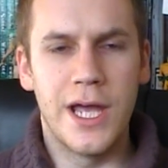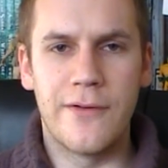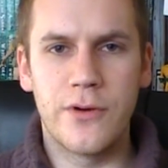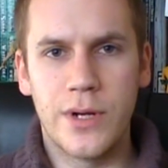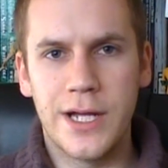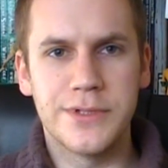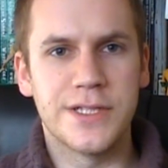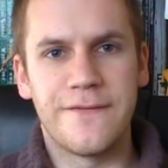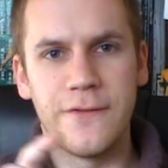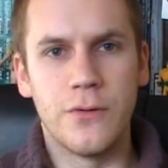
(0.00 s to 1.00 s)
Everyone else
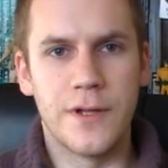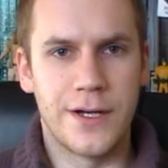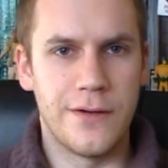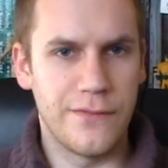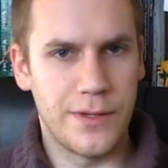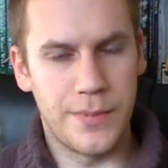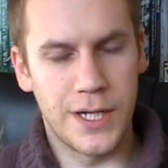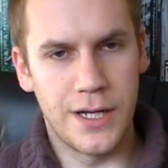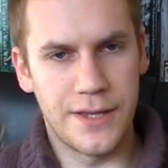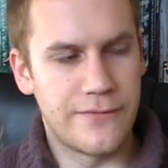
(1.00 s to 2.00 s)
is falling off the path.